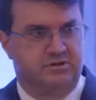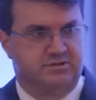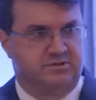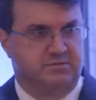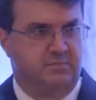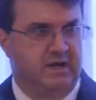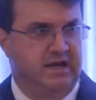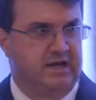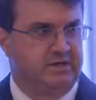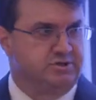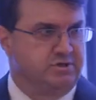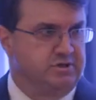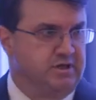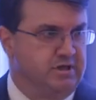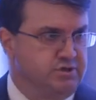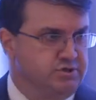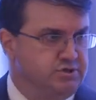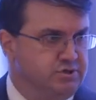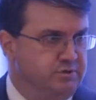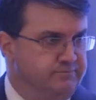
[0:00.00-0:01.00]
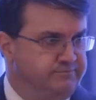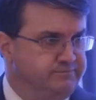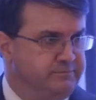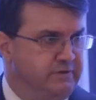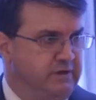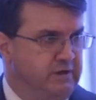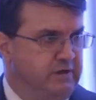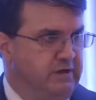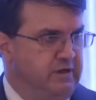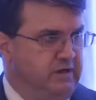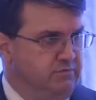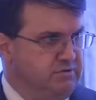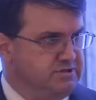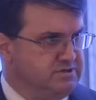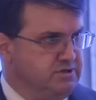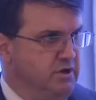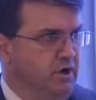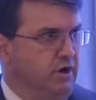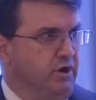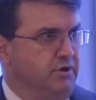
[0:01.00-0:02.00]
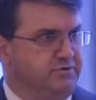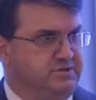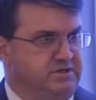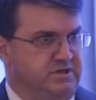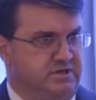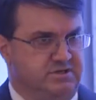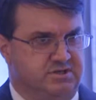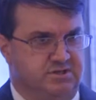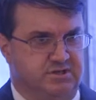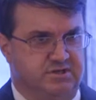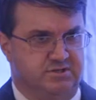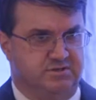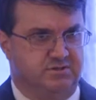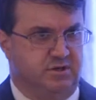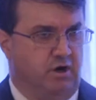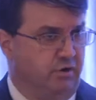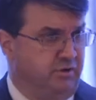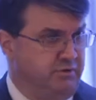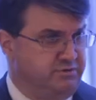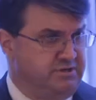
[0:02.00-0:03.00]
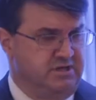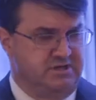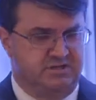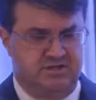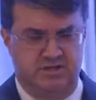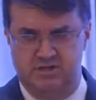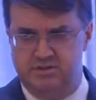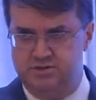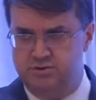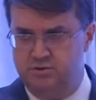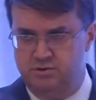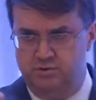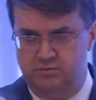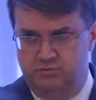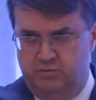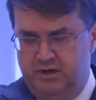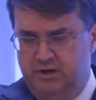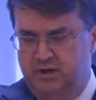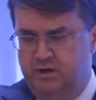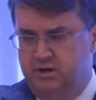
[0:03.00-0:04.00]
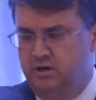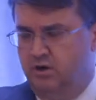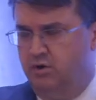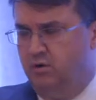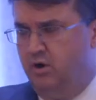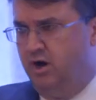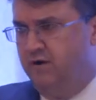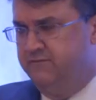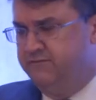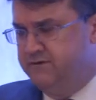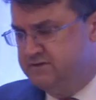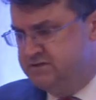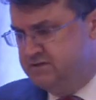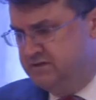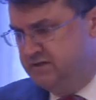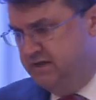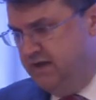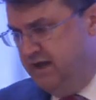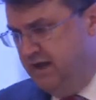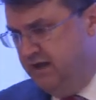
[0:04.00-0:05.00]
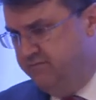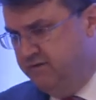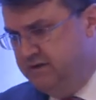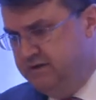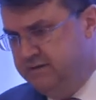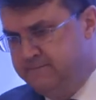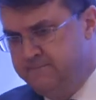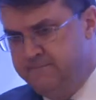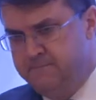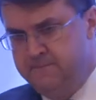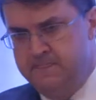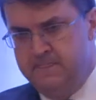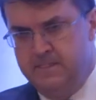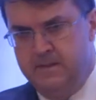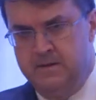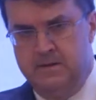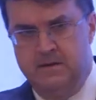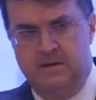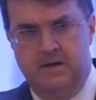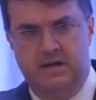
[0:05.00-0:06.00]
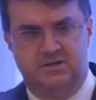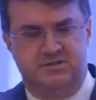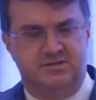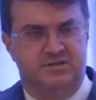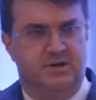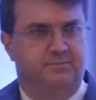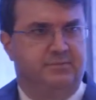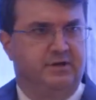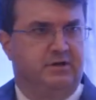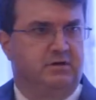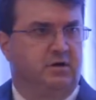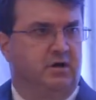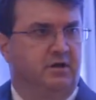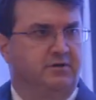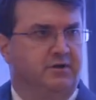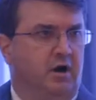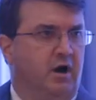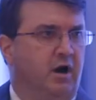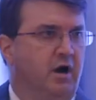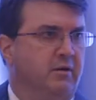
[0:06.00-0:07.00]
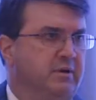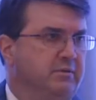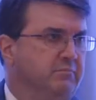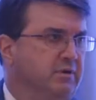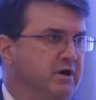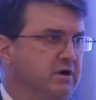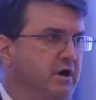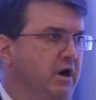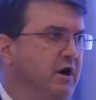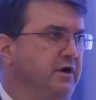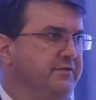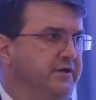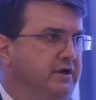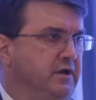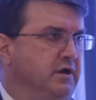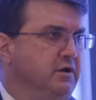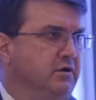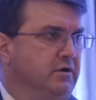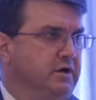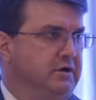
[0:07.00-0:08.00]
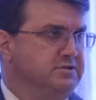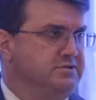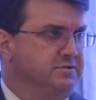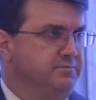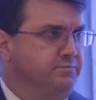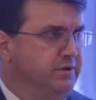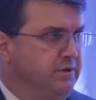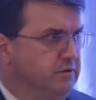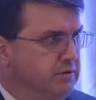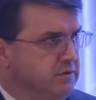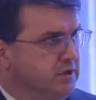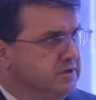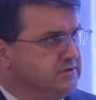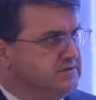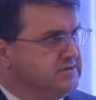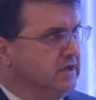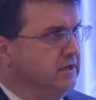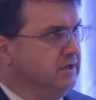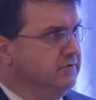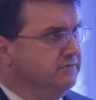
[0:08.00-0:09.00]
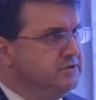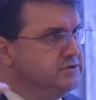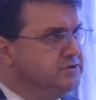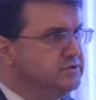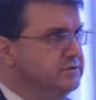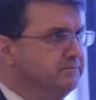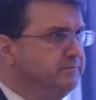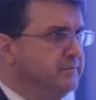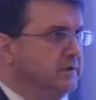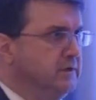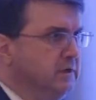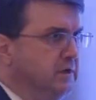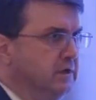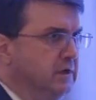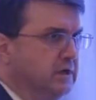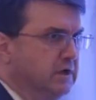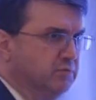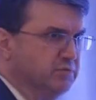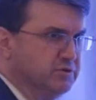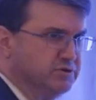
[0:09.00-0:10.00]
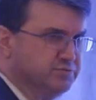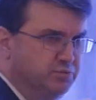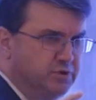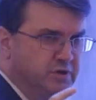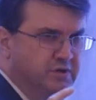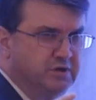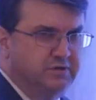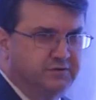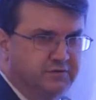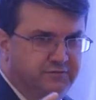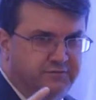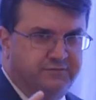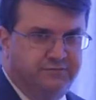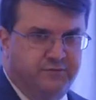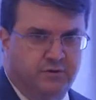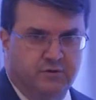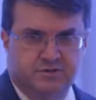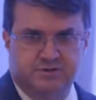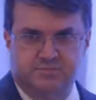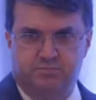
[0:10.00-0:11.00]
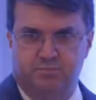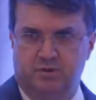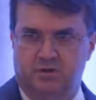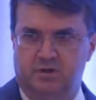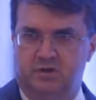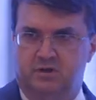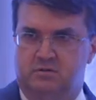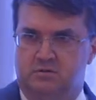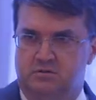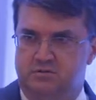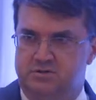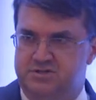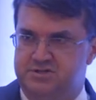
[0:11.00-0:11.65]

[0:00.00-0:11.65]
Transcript: his imagination. He was an ROTC student ready to go off into the Navy. And something called the Army McCarthy hearings appeared on television. It was really the first political